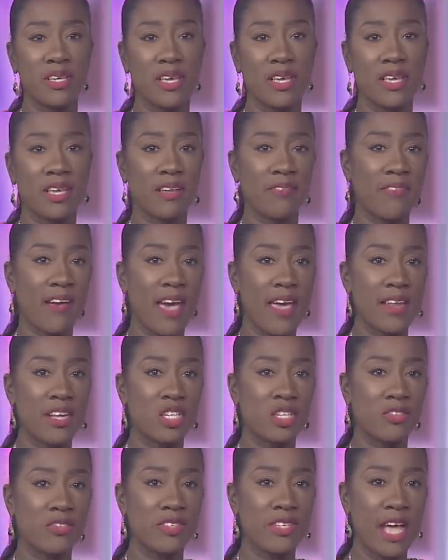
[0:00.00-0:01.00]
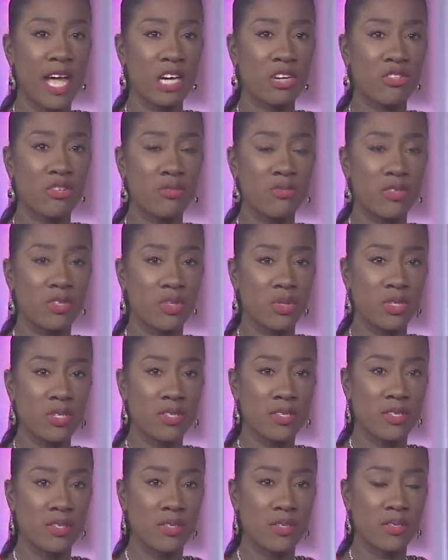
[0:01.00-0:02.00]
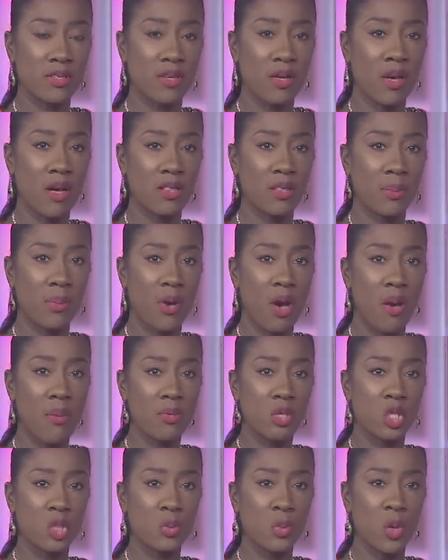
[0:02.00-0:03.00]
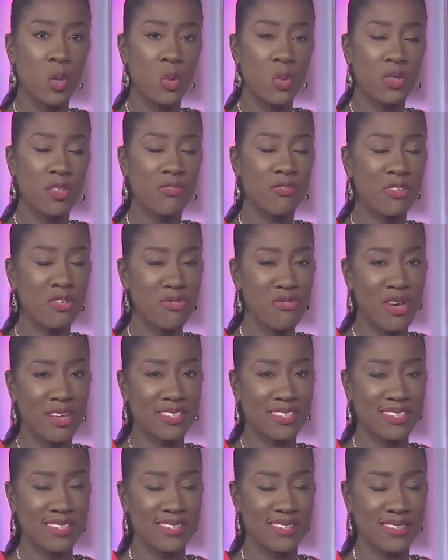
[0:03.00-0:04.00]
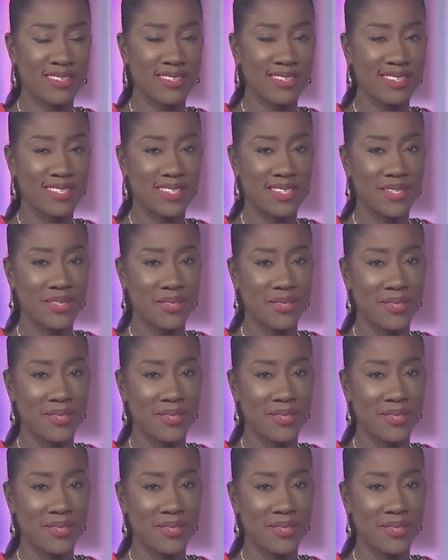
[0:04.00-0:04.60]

taking advantage of natural resources, Carla Palmer spoke with a few residents.